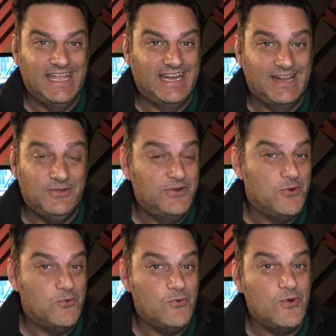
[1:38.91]
And I don't
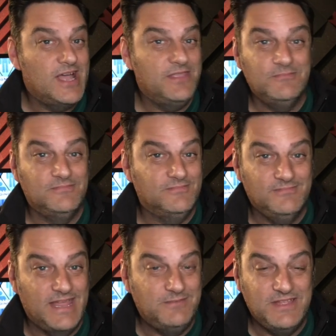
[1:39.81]
know what
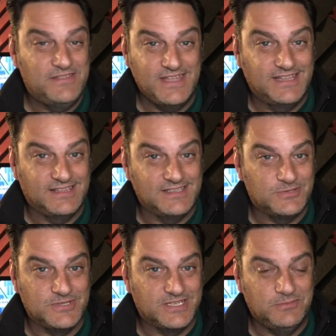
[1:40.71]
made me think that
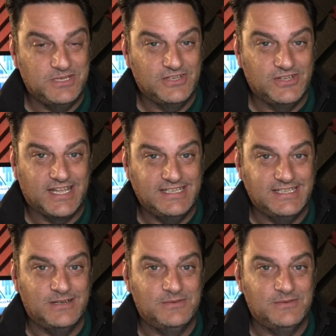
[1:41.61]
this was going to be a good idea.